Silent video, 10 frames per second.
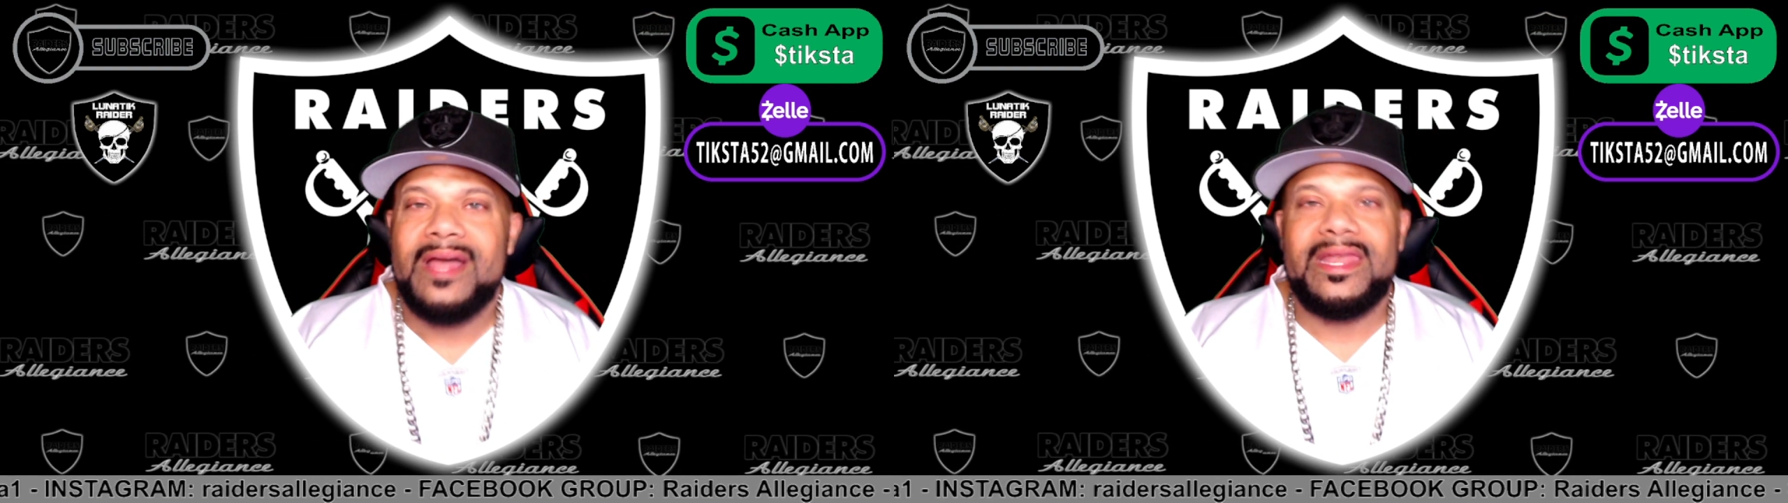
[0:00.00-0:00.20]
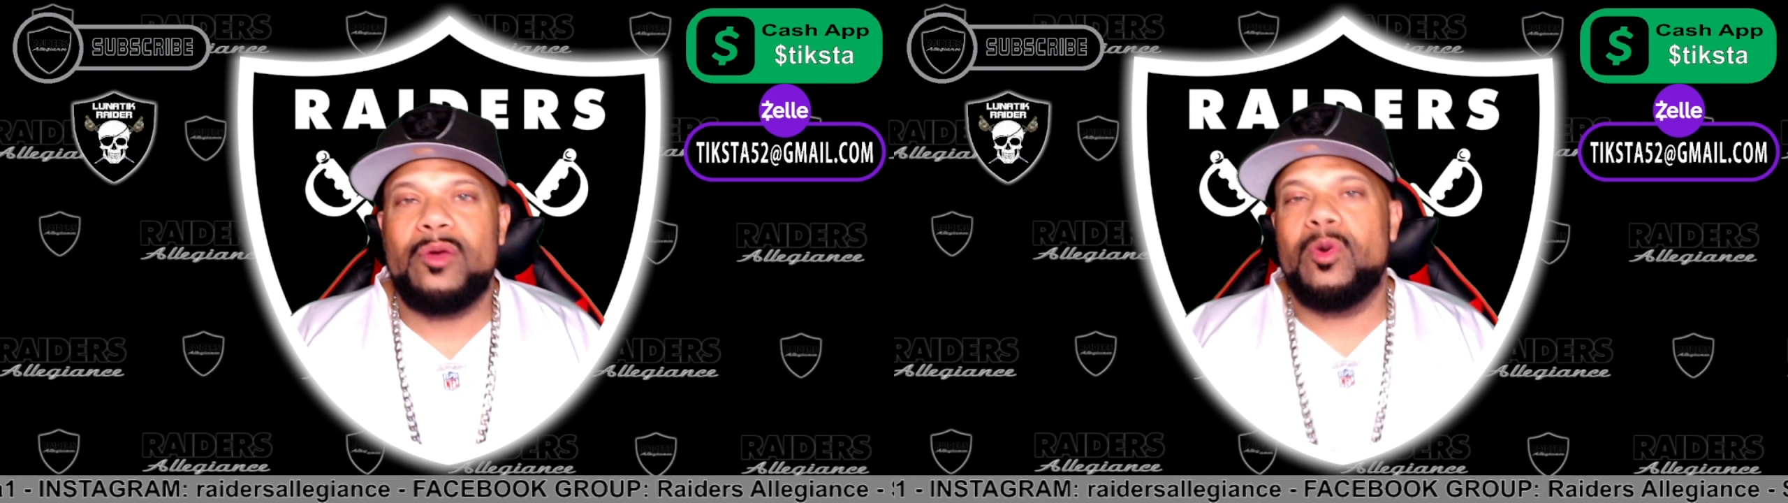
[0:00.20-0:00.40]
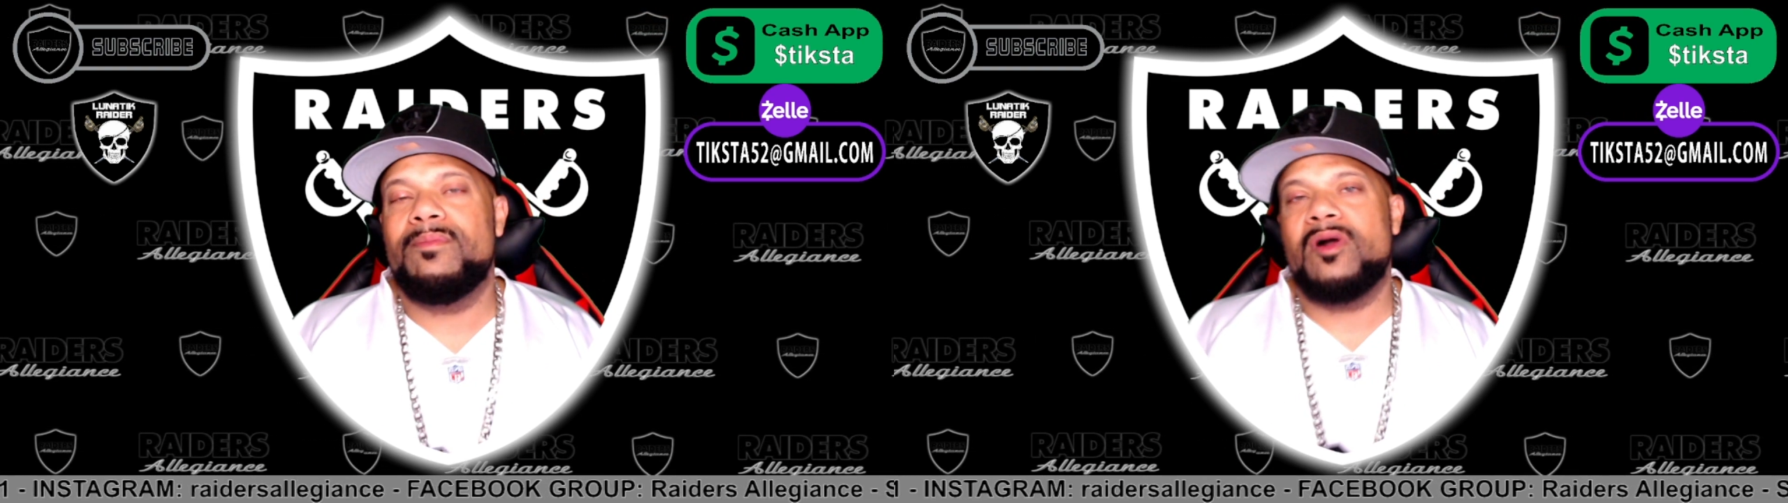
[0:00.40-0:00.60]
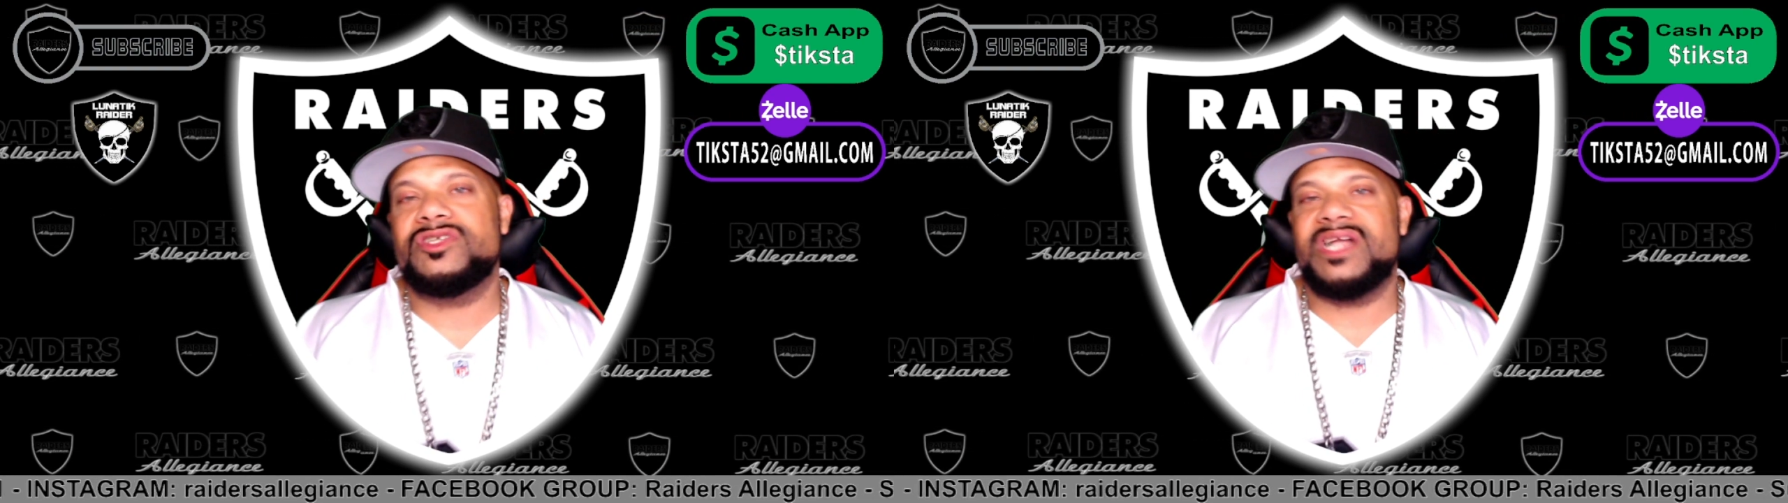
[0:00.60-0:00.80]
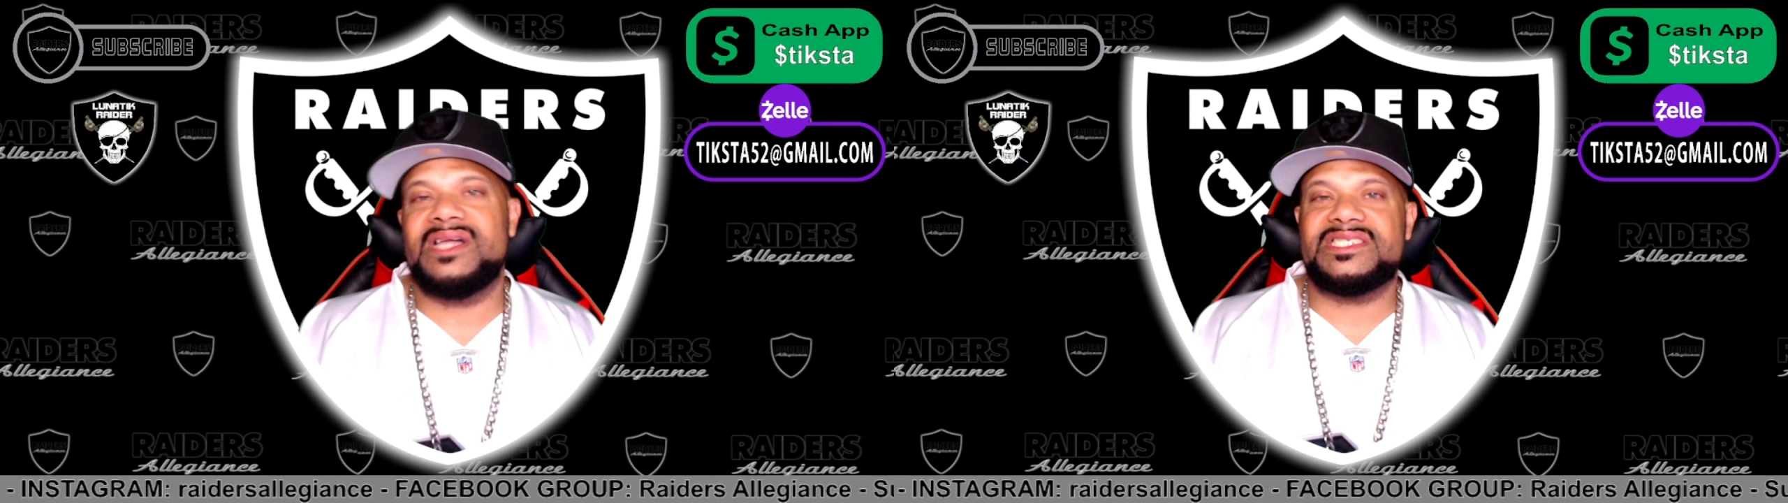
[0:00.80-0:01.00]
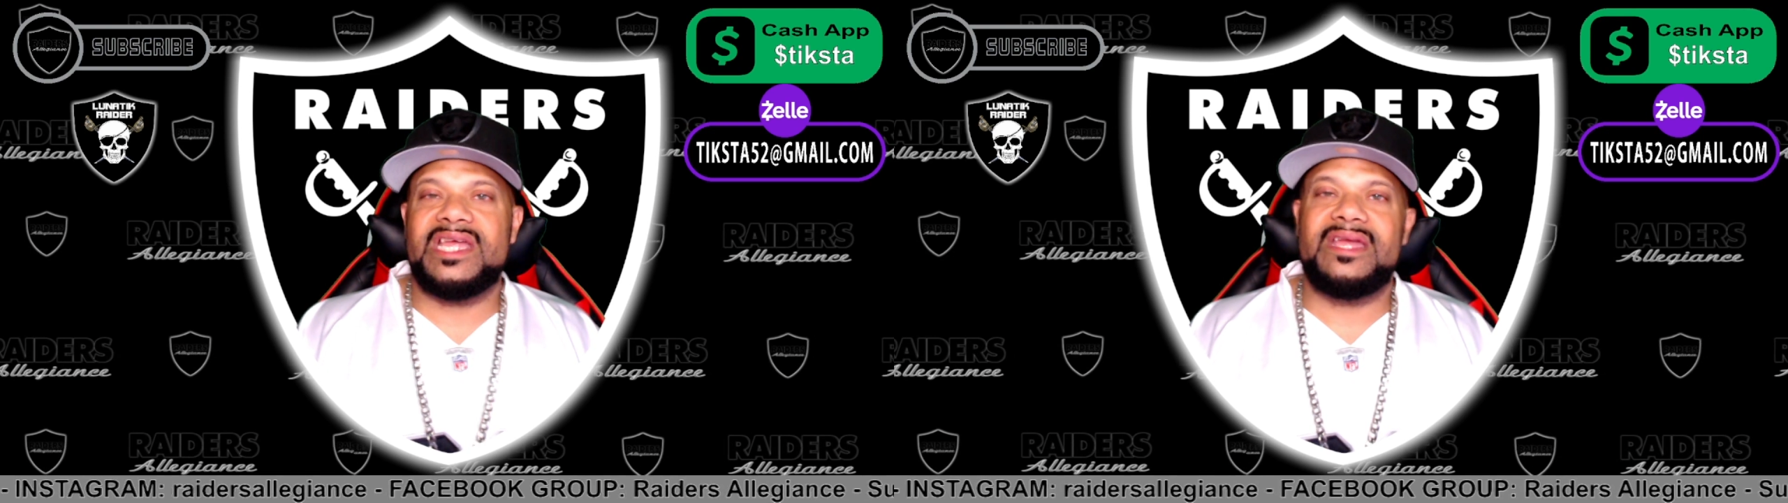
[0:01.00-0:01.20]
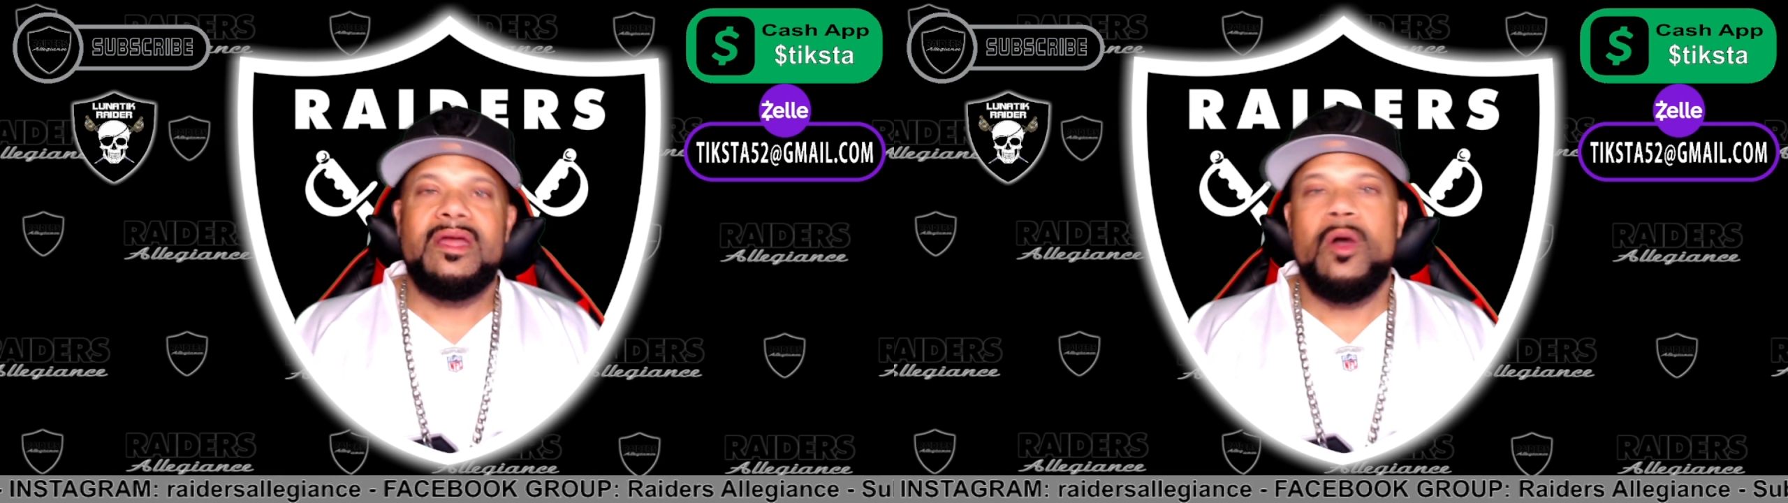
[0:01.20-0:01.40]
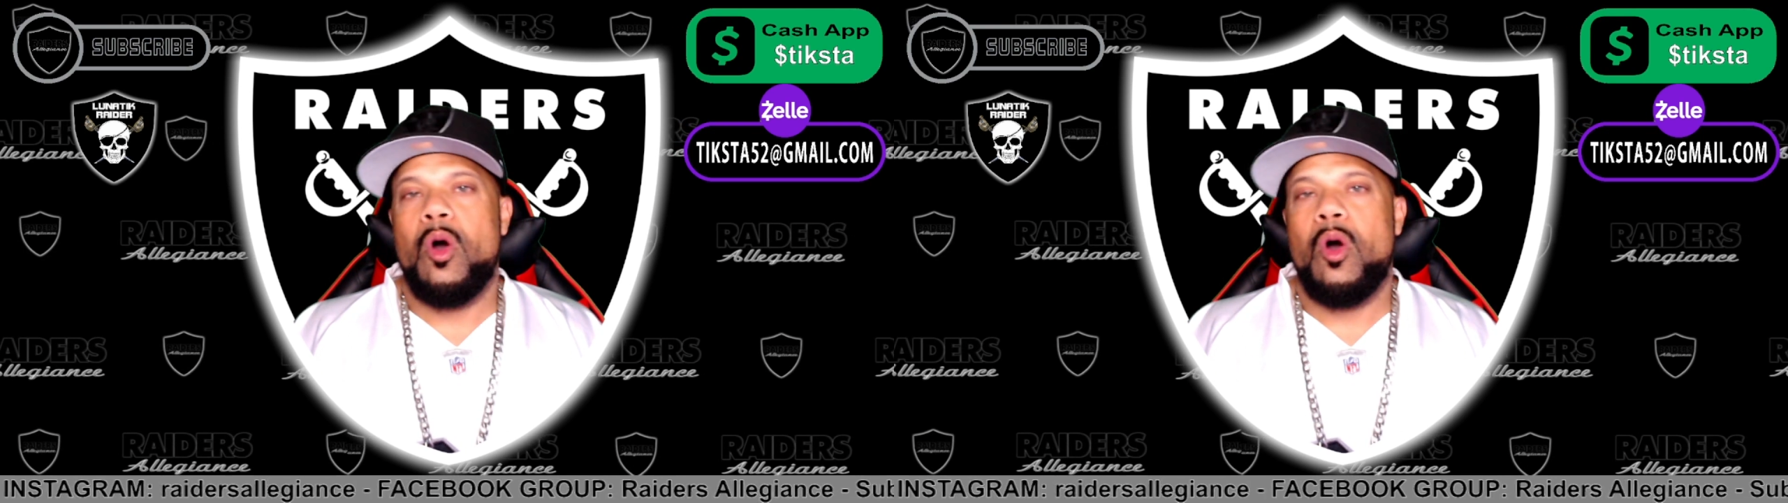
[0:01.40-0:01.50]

like what Marshawn say,